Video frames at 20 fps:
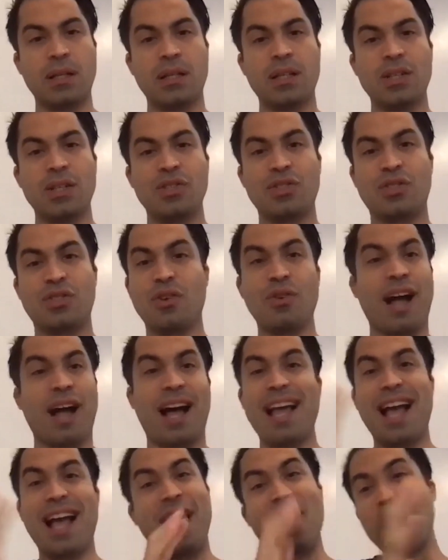So
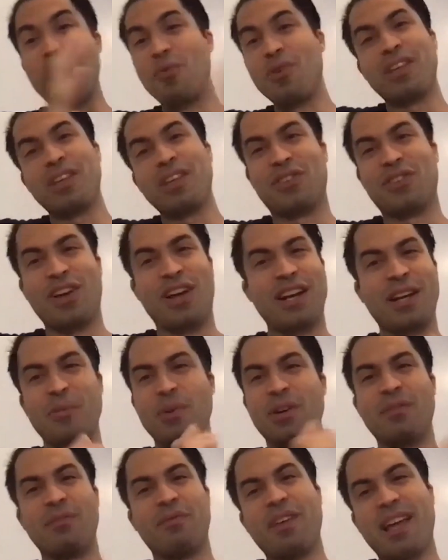I really thought he would
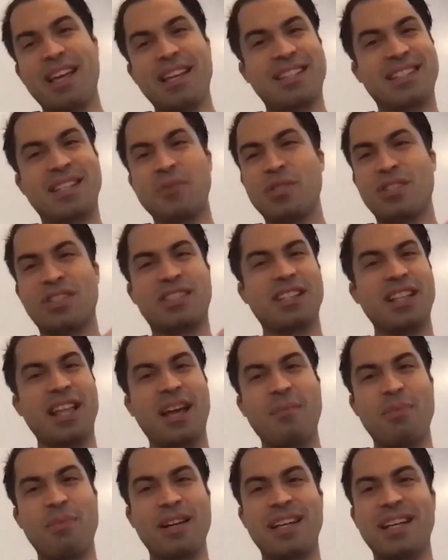invest. He was a
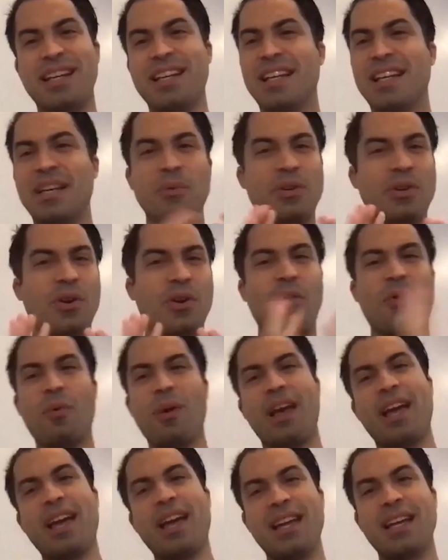celebrity. He would go
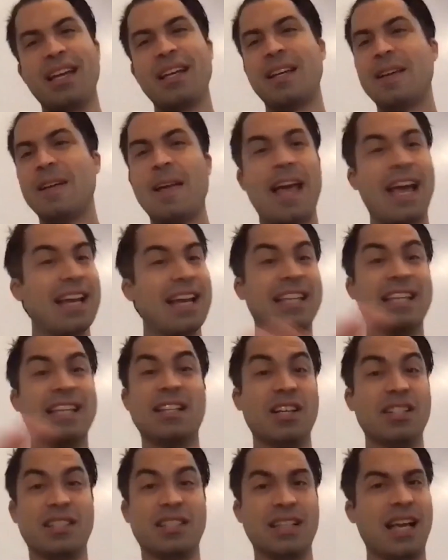away, and he
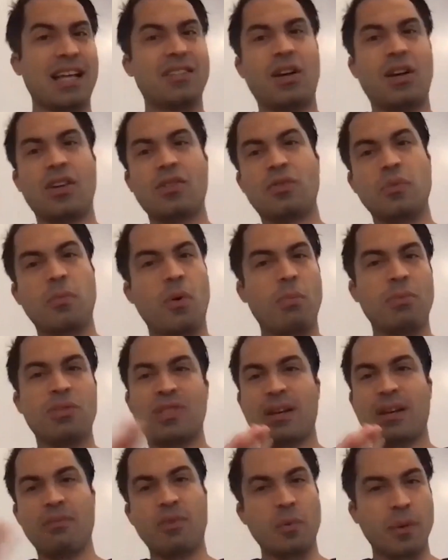doesn't. I talk to him almost
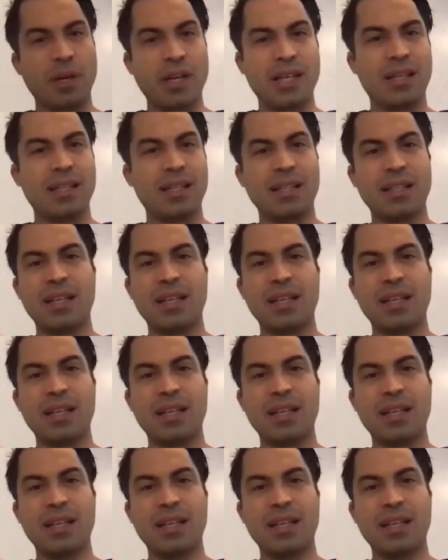every week.